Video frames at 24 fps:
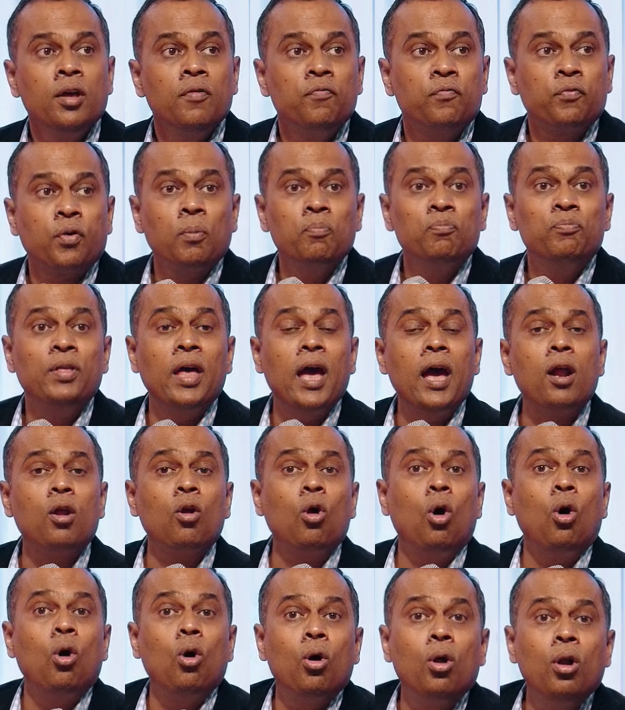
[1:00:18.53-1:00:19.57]
From there
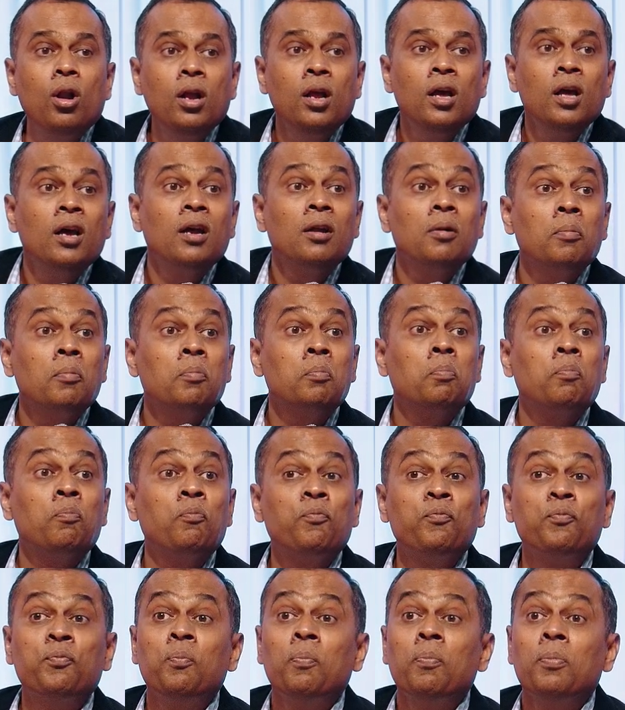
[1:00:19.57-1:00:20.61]
on,
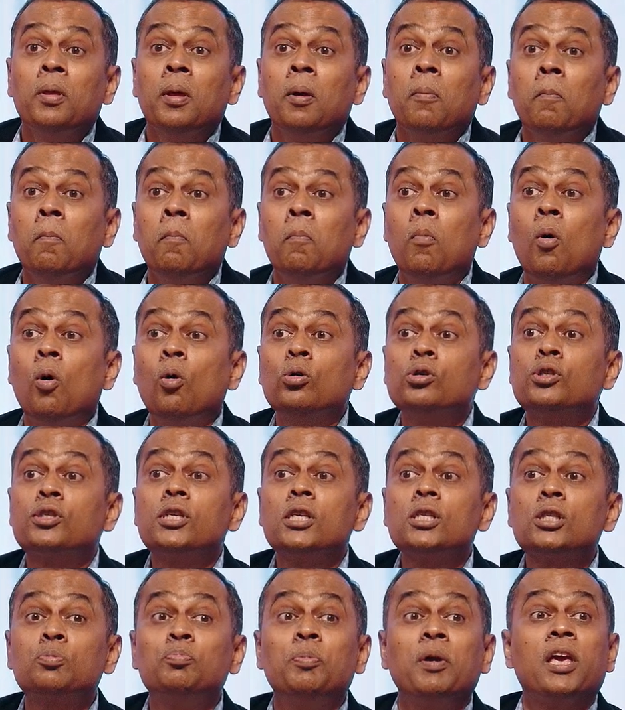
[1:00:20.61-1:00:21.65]

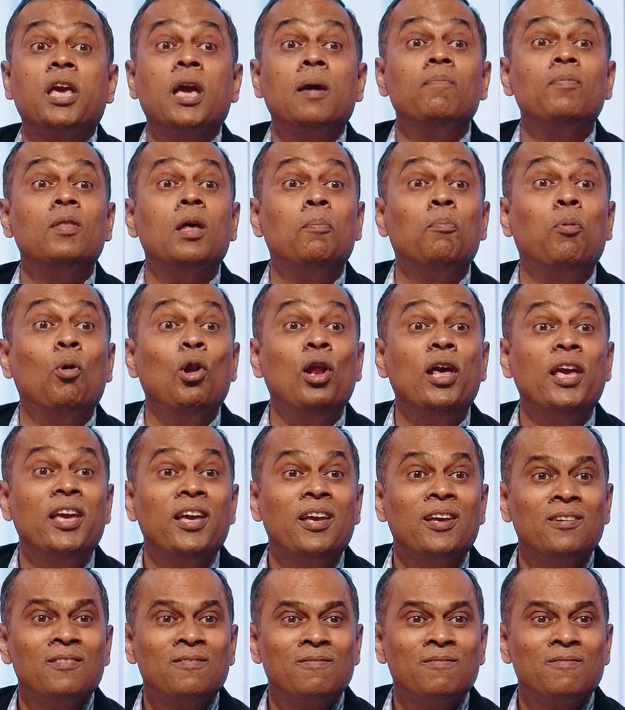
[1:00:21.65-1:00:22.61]
Moses became the bully.